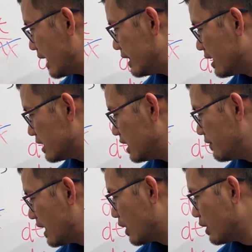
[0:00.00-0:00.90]
negative
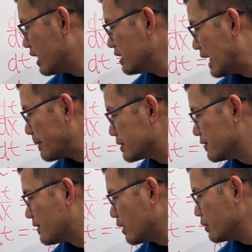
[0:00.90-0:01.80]
ln absolute
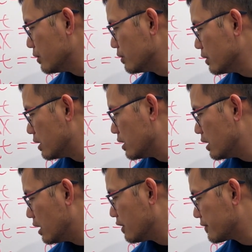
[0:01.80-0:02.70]
value
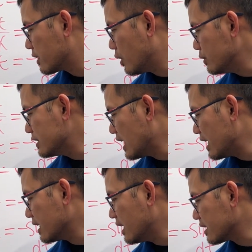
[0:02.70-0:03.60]
of
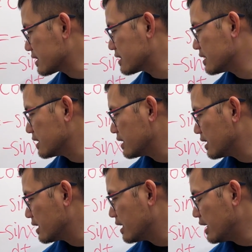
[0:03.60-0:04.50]
cosine x
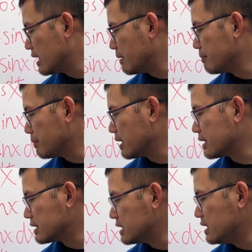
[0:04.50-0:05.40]
and then
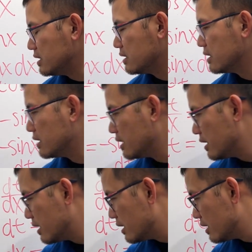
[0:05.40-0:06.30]
plus c.
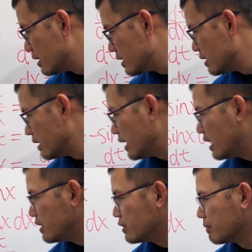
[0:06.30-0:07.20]

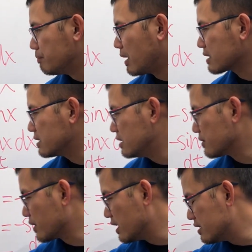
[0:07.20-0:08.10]
And you can box this
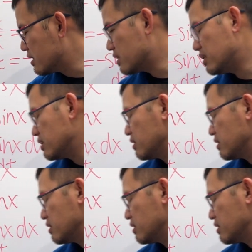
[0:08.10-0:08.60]
for the answer.